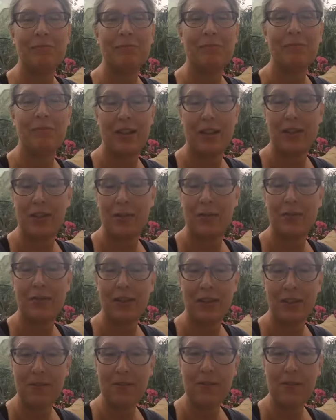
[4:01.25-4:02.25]
face your
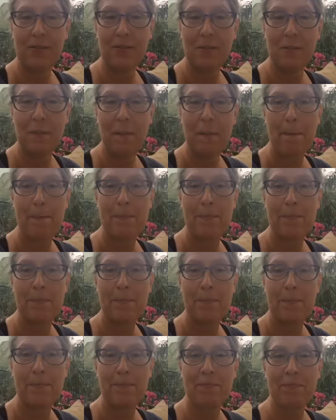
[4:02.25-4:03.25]
fears
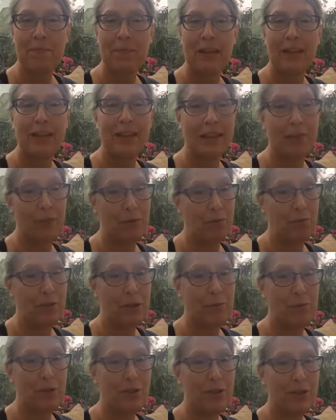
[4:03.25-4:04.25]
and live your
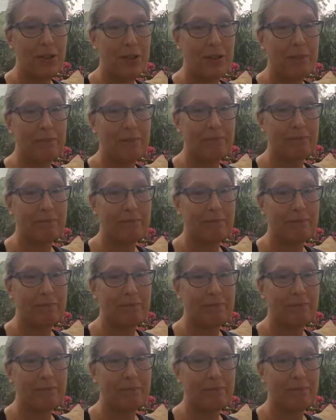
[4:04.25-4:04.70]
purpose,